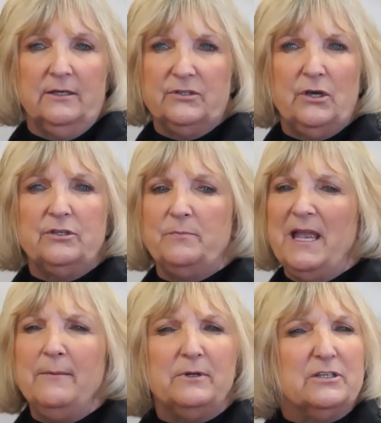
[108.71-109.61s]
So to
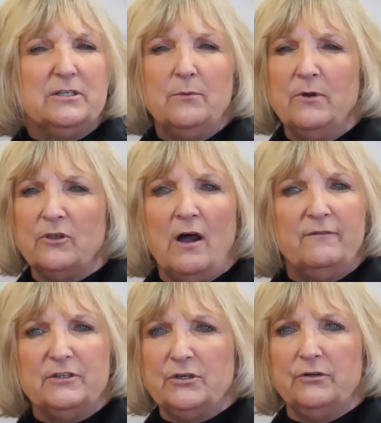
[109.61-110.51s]
be able to sit with
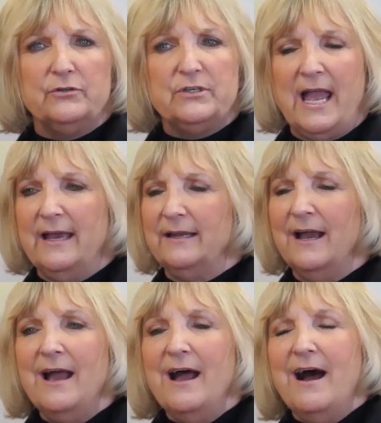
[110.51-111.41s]
officers, and
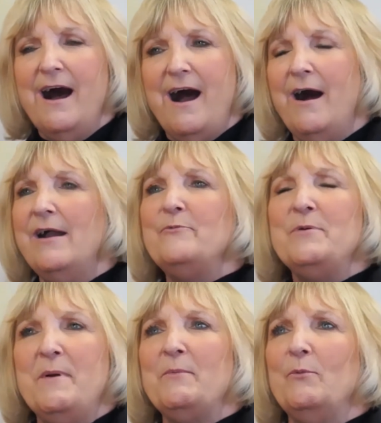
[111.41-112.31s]
I
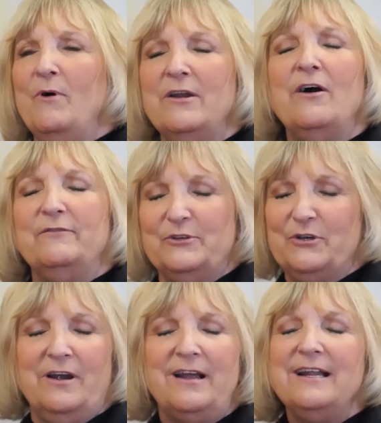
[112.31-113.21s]
remember one
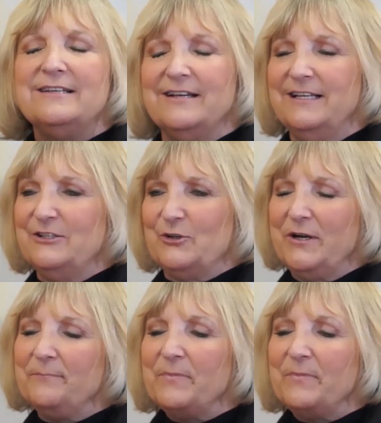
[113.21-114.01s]
officer, I got to tell this story.